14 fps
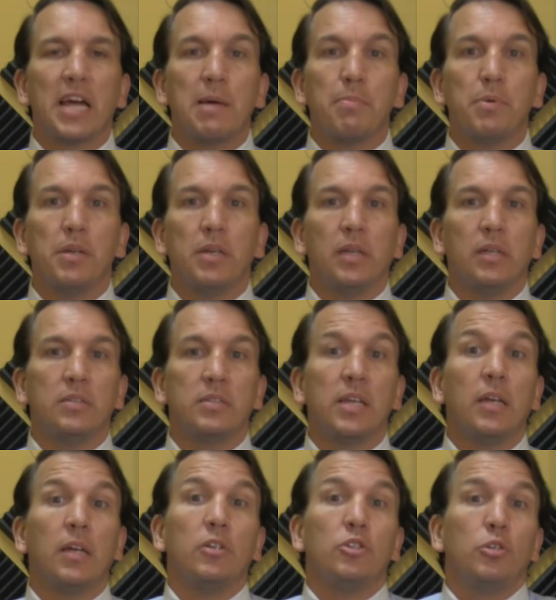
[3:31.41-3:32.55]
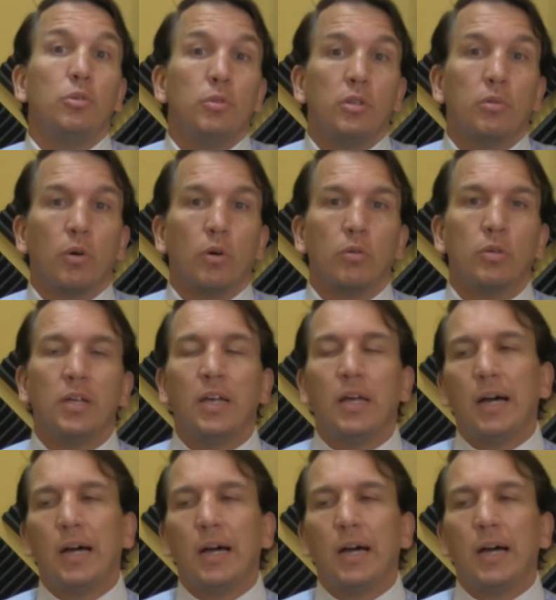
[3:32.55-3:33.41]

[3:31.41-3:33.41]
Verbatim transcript: happen in, say, a 2-year-old,